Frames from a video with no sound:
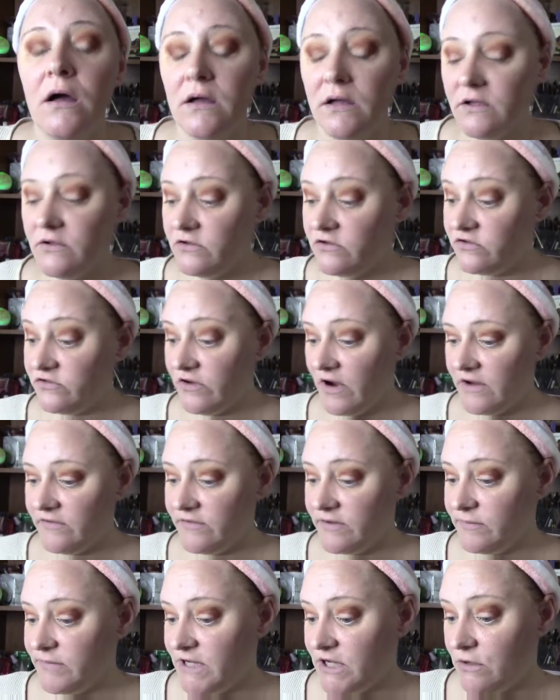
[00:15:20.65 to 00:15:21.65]
is
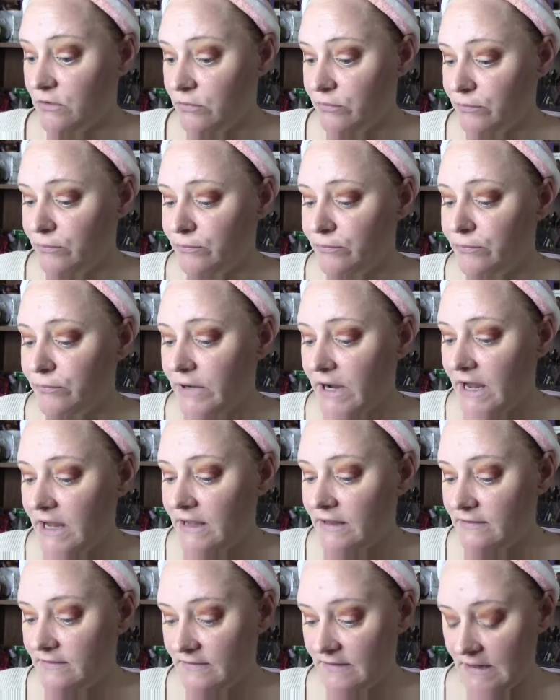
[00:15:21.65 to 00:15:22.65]
driving me
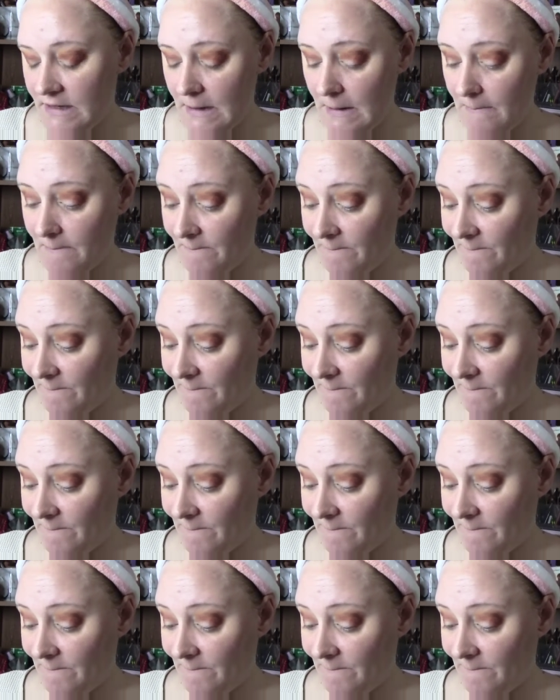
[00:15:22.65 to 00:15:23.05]
crazy.